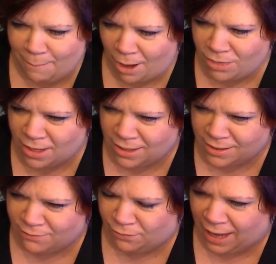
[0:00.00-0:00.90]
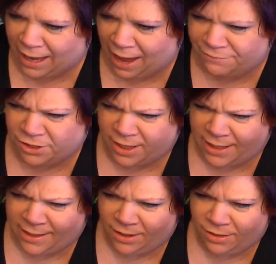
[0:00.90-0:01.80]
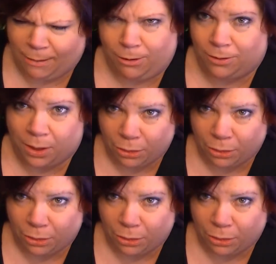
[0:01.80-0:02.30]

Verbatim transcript: I bought these like after Easter. They were only